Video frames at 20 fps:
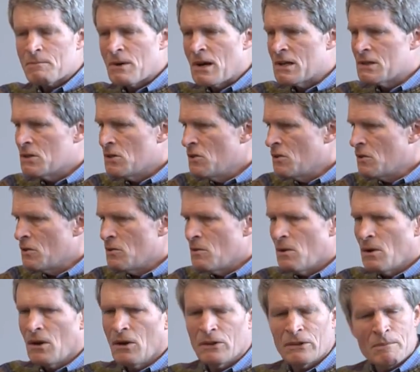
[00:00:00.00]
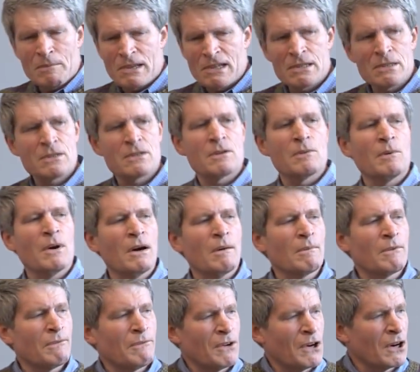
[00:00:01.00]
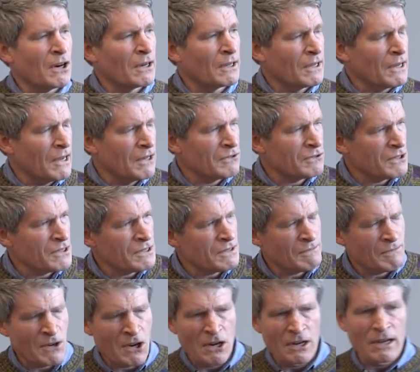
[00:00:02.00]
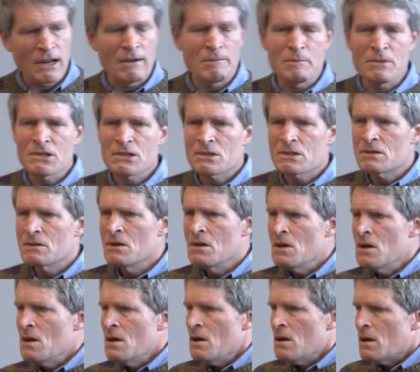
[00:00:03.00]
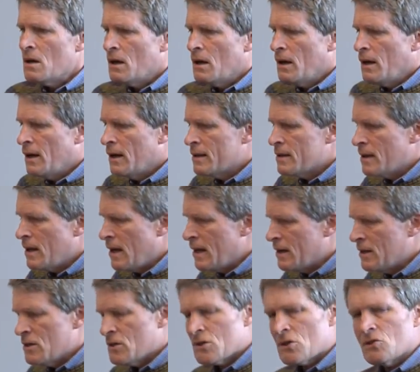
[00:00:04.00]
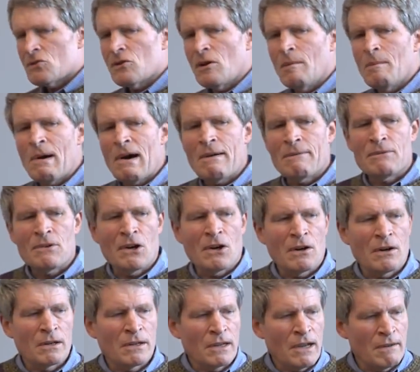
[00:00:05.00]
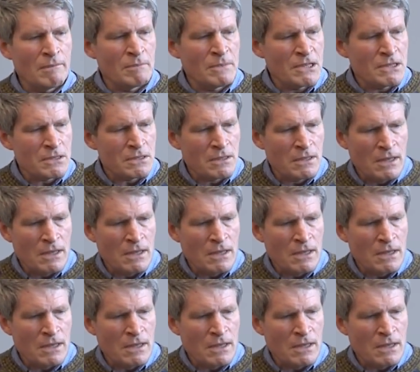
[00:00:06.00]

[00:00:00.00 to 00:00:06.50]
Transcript: President, you can do all the business you want with foreign countries and foreign governments, uh, and entities controlled by foreign governments.